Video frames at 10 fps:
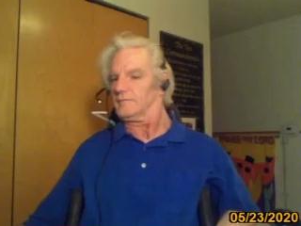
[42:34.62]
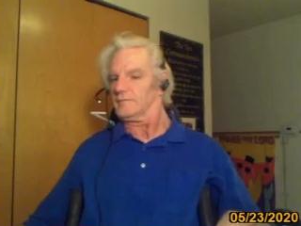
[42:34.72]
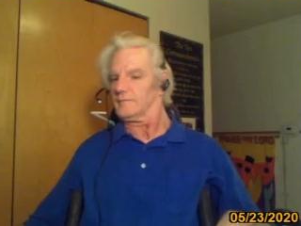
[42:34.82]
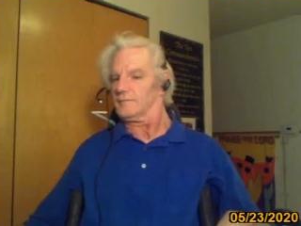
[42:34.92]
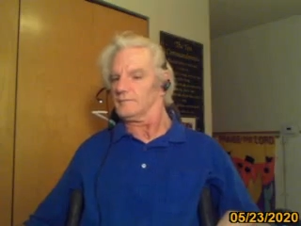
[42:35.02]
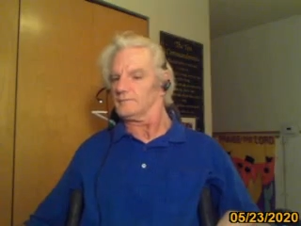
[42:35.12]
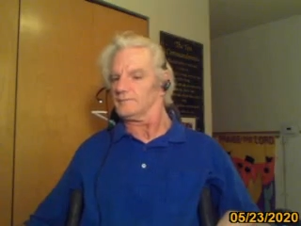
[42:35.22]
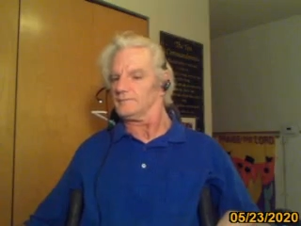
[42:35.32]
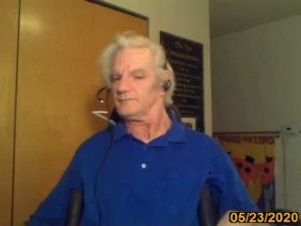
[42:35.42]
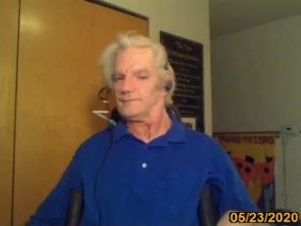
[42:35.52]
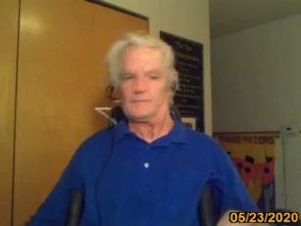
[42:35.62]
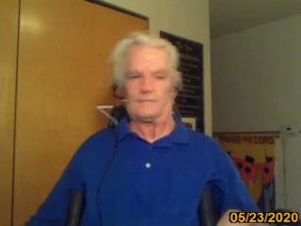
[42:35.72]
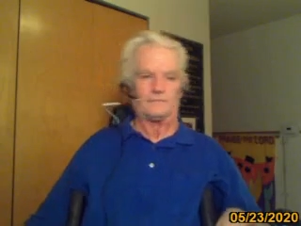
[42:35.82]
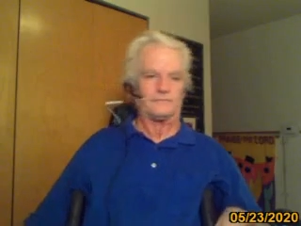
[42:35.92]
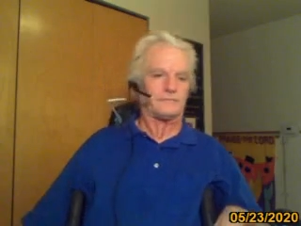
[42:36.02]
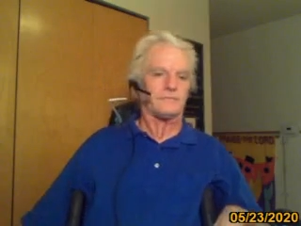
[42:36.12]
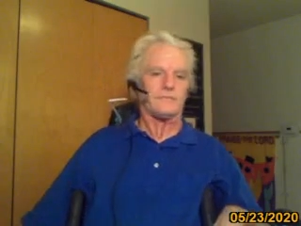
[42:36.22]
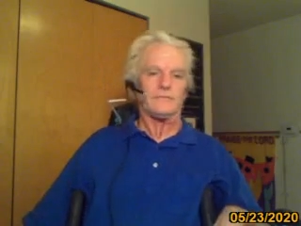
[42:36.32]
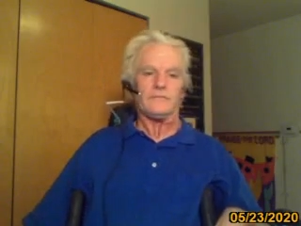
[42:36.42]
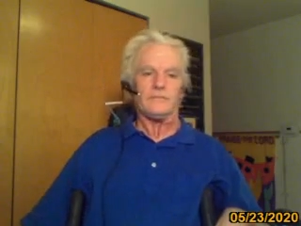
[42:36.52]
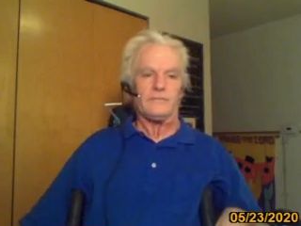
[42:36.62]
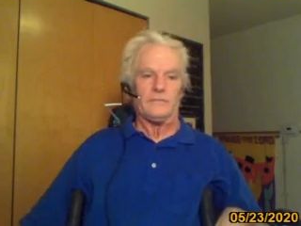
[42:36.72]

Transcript: [no speech]